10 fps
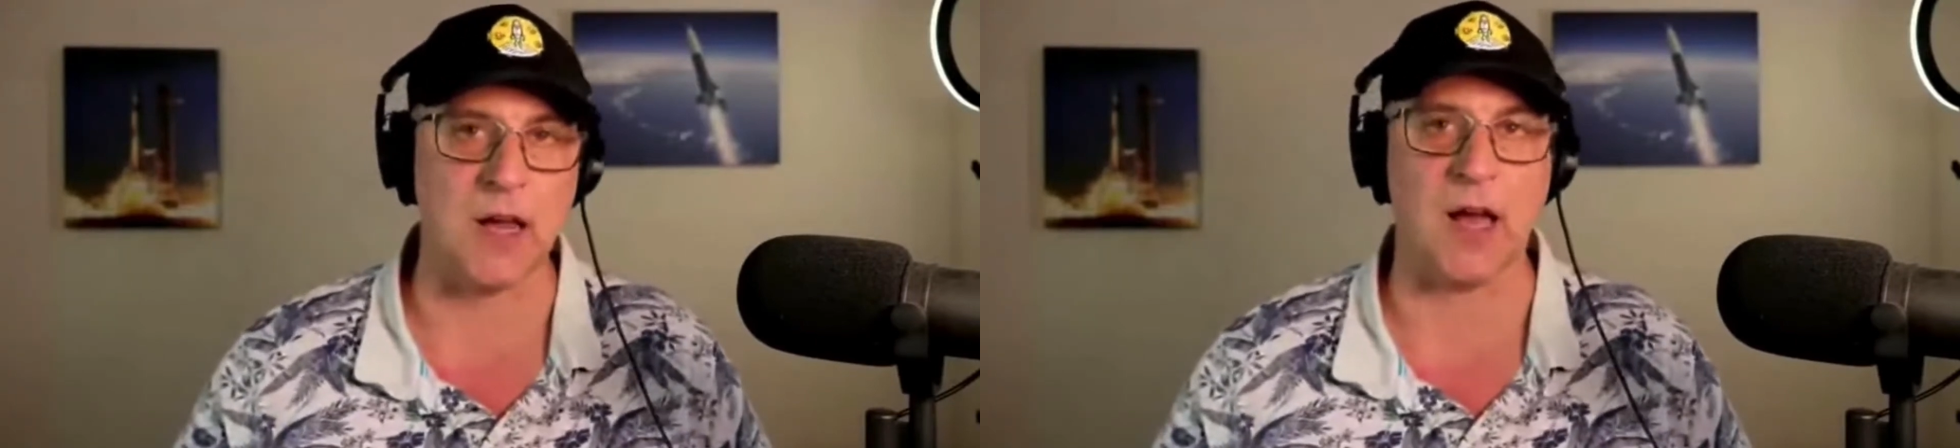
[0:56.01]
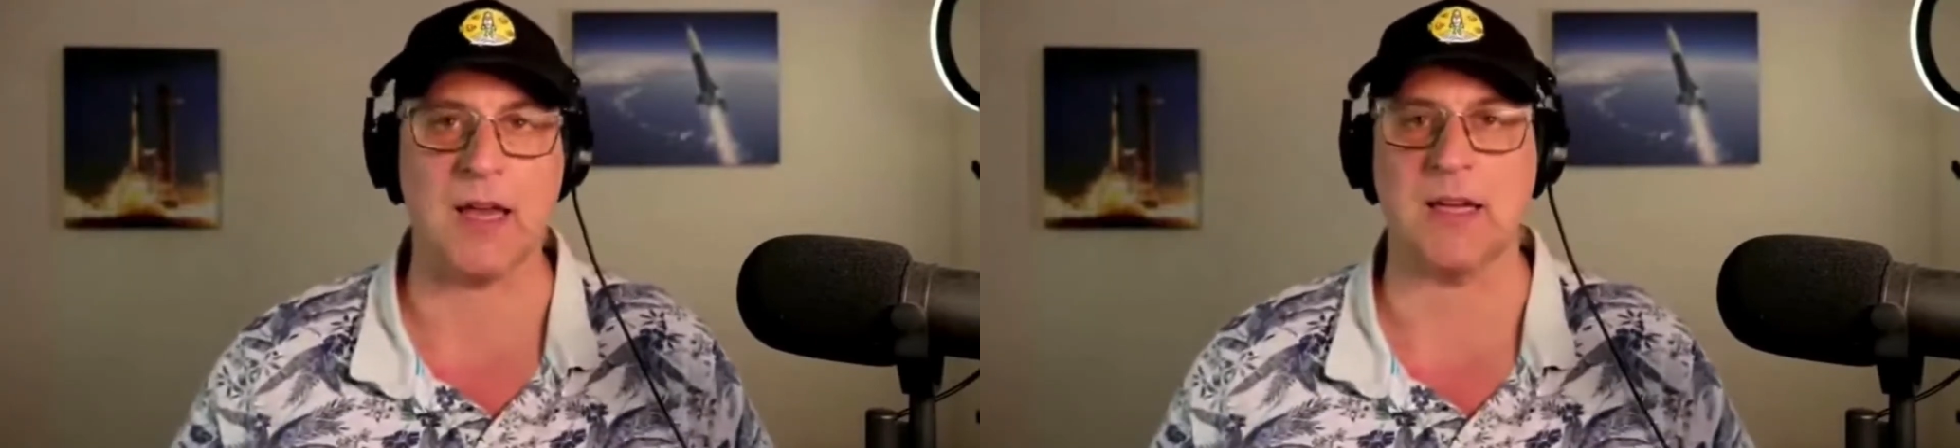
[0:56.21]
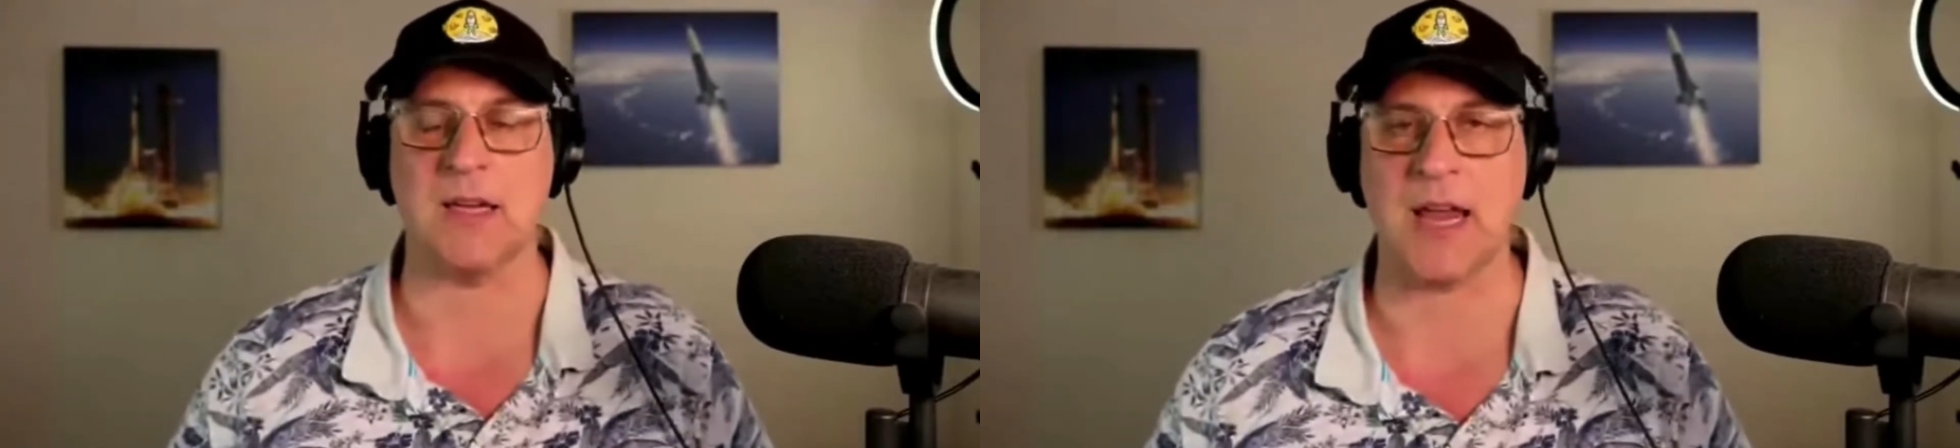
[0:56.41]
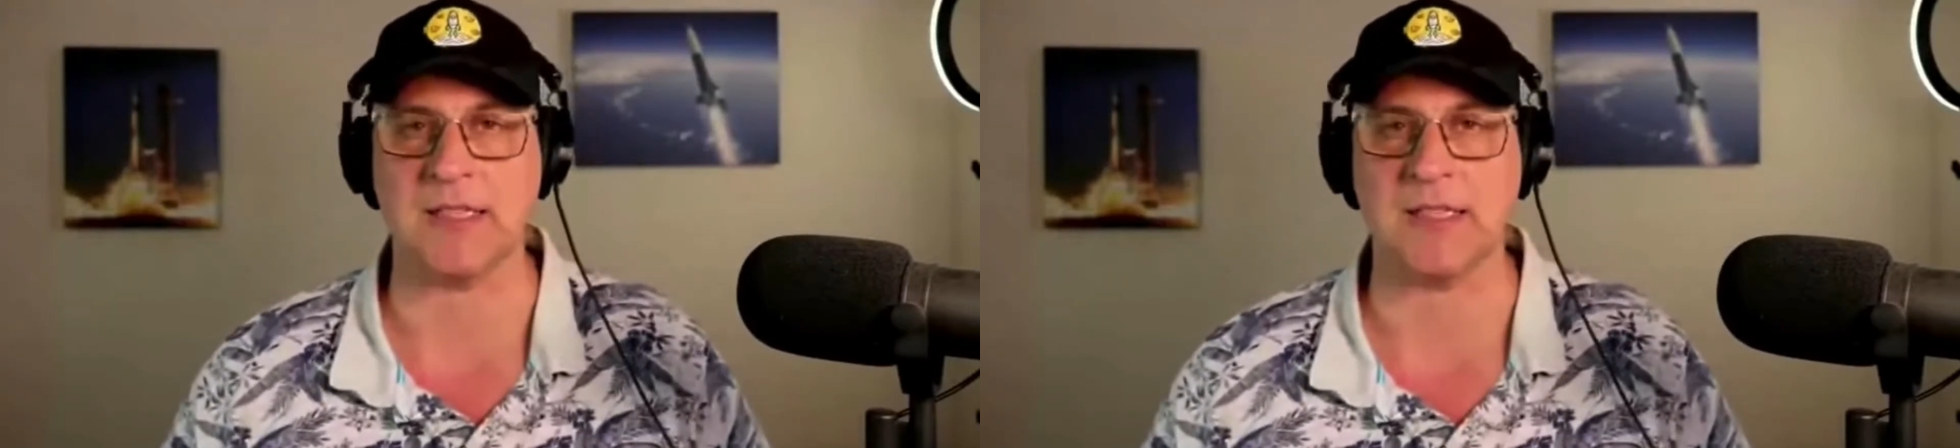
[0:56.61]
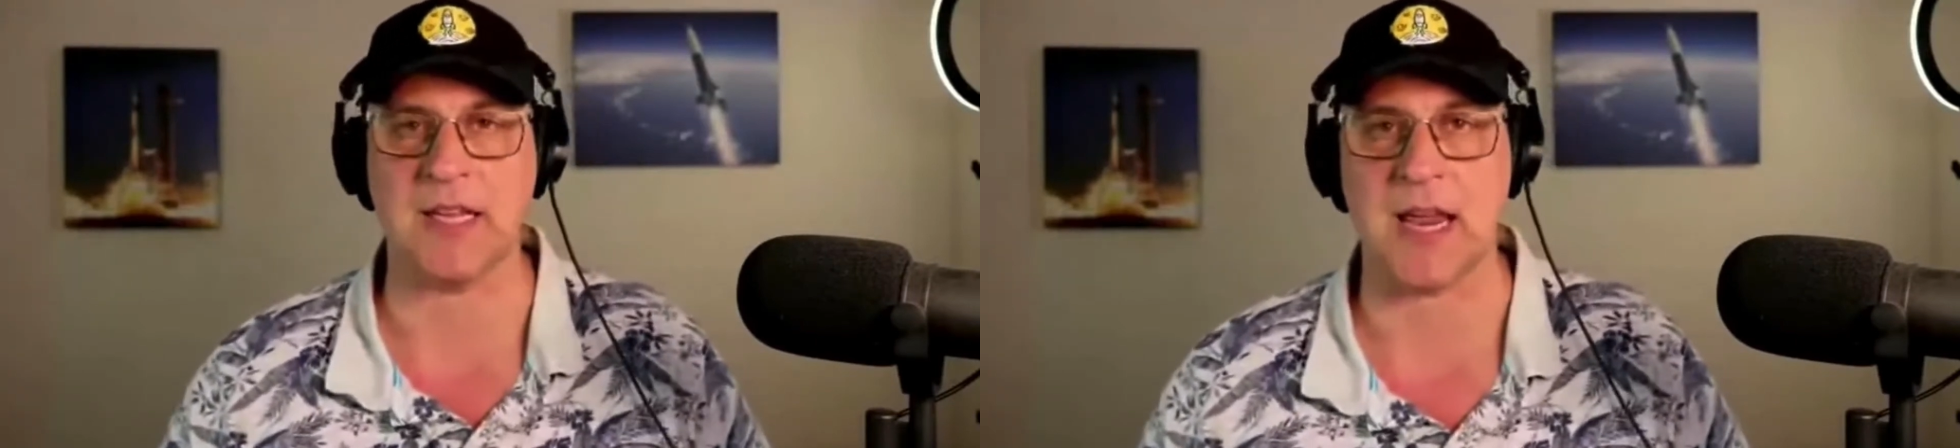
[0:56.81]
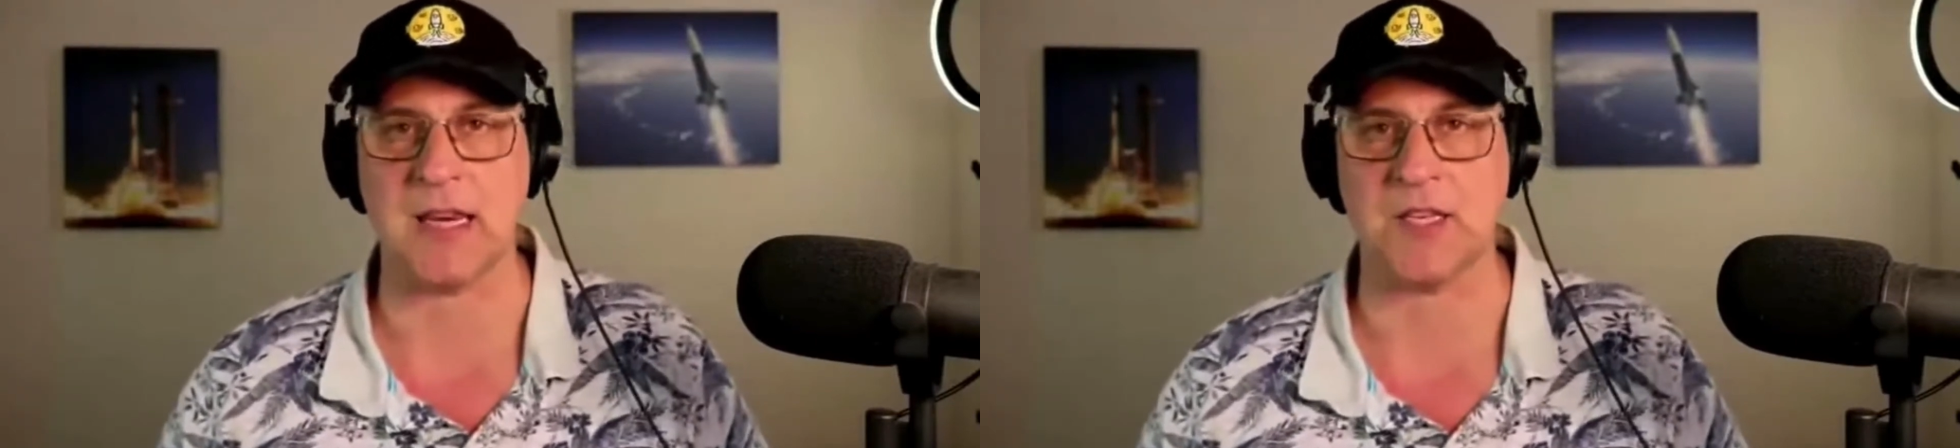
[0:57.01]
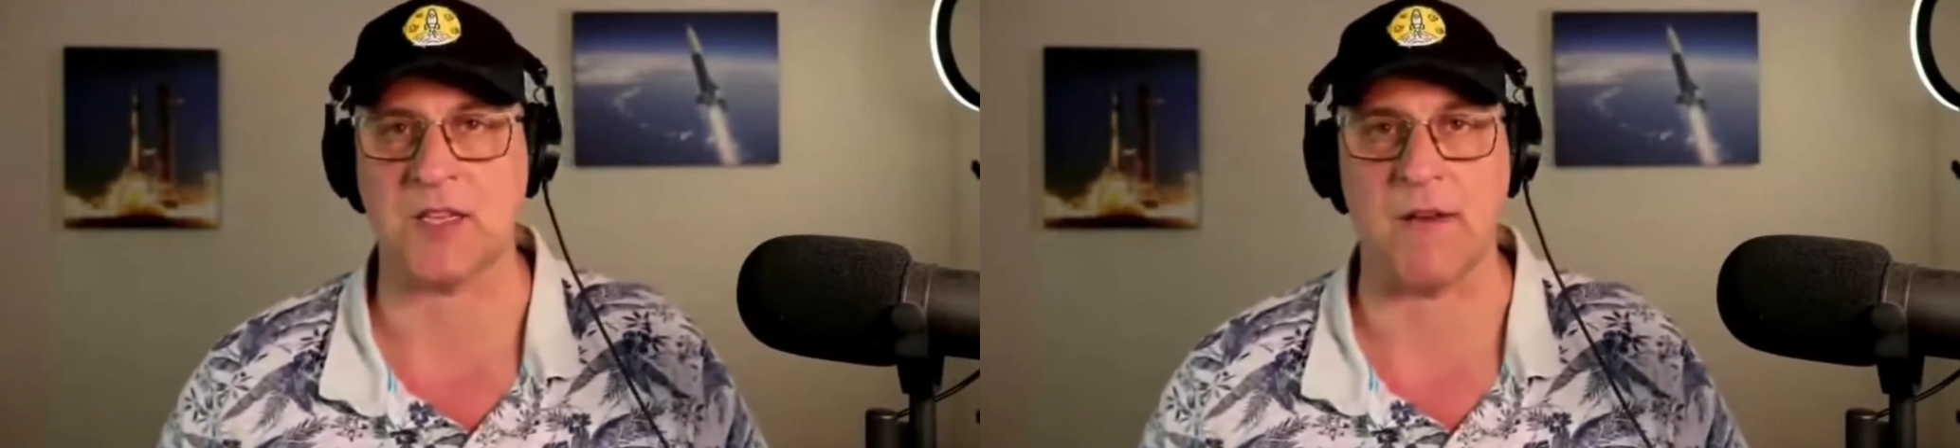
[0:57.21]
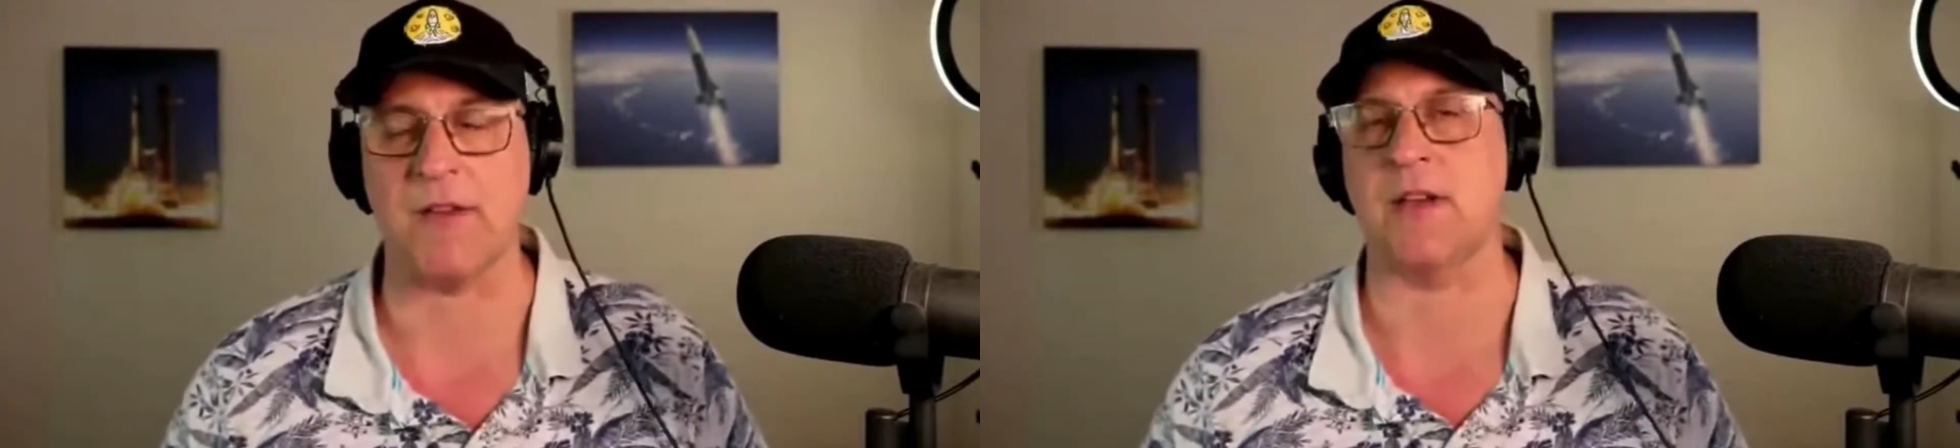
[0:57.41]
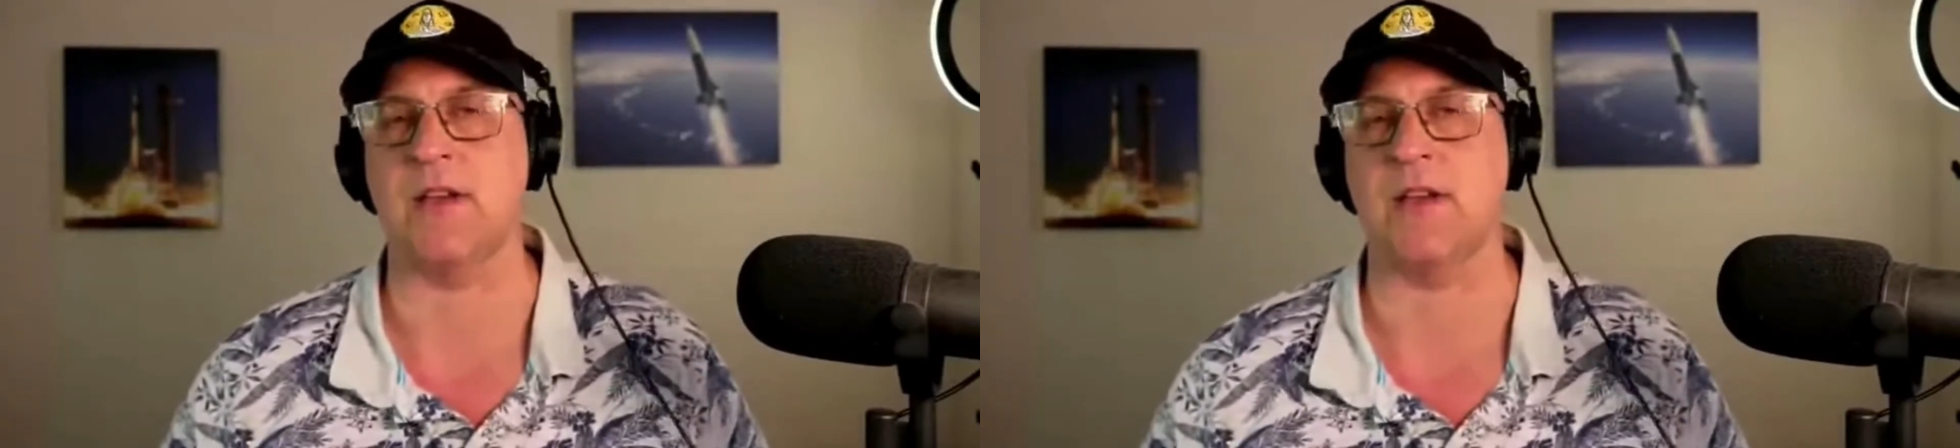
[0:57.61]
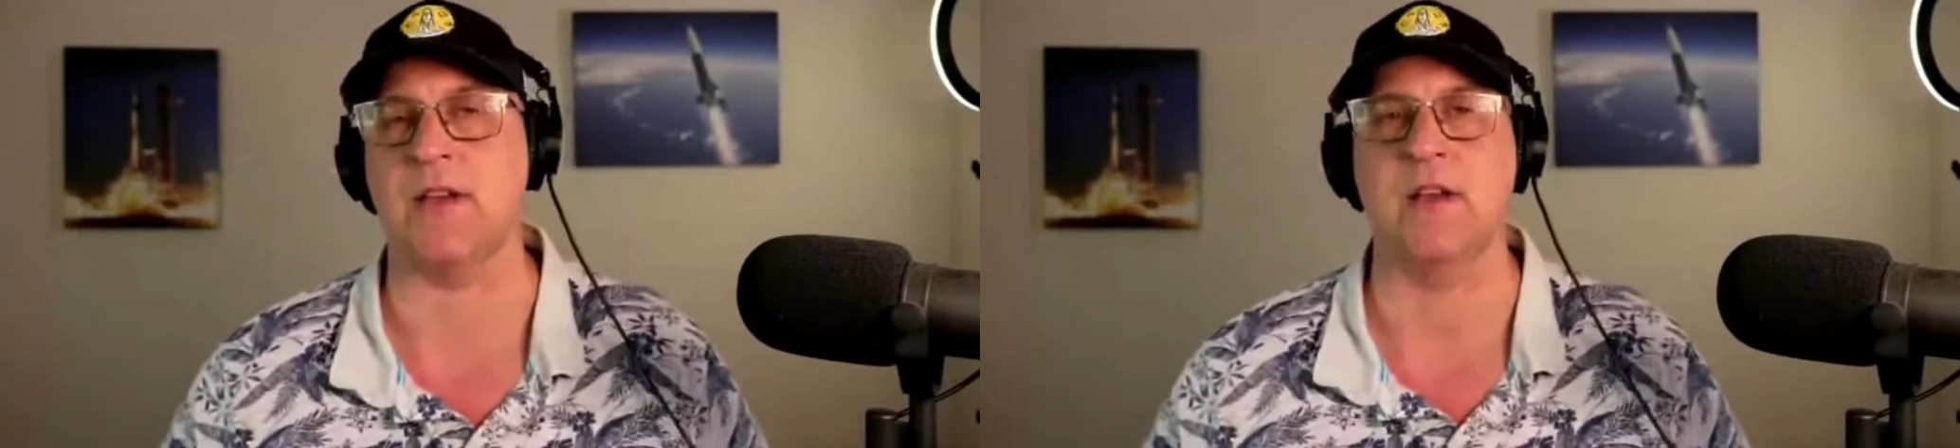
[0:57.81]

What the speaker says: 1987